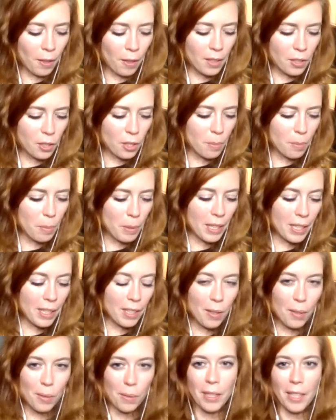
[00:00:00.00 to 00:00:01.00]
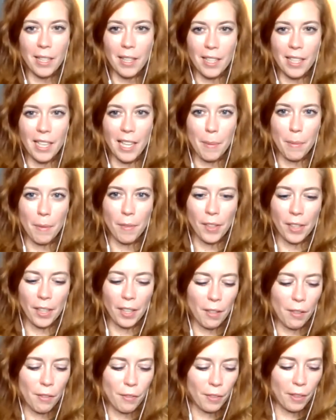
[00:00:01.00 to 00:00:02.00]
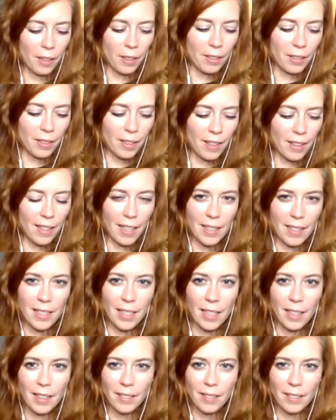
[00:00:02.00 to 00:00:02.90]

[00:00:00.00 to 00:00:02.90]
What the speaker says: should be only the name of a gopher, and that's it.